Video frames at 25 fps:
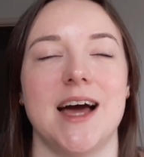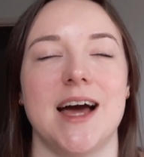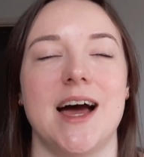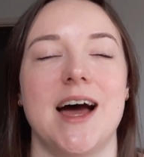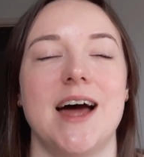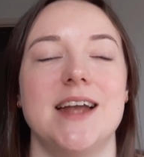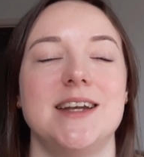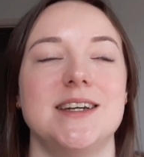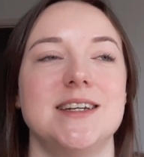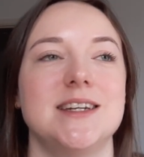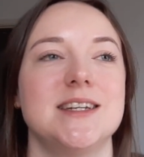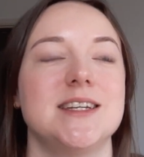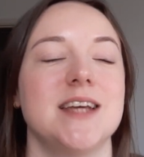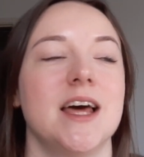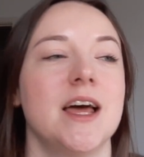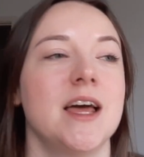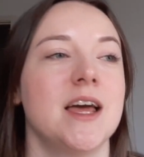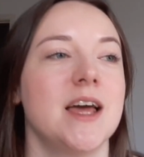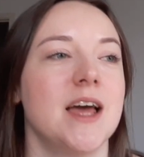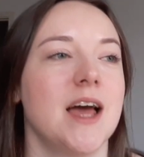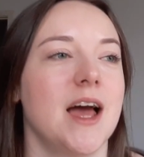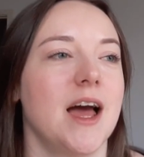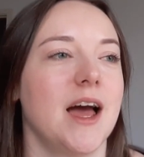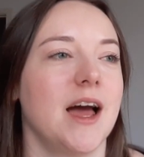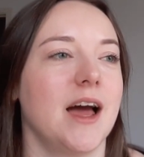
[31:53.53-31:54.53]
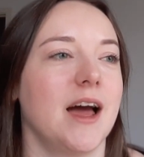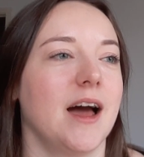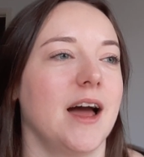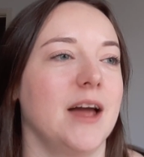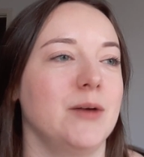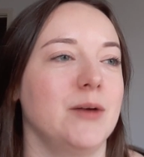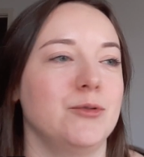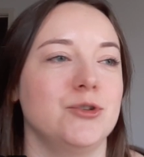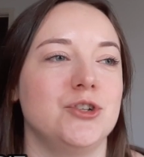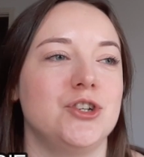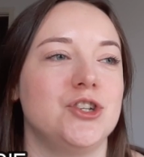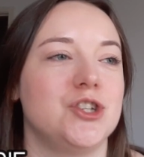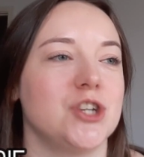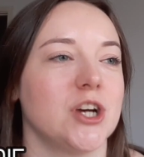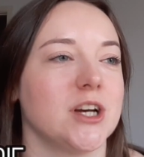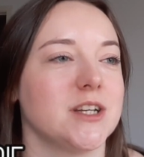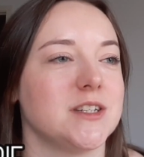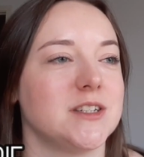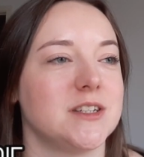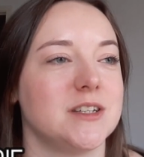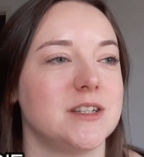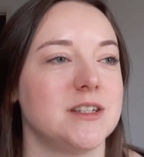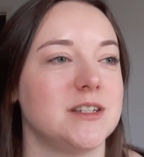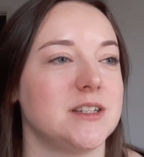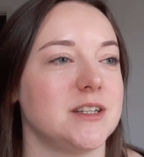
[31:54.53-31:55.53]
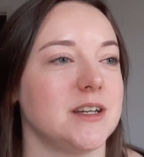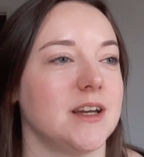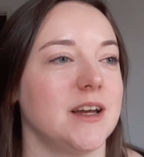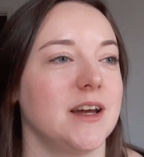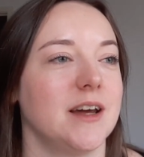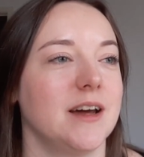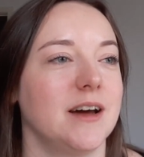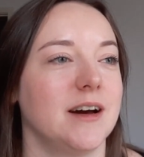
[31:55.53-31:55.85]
and it was just,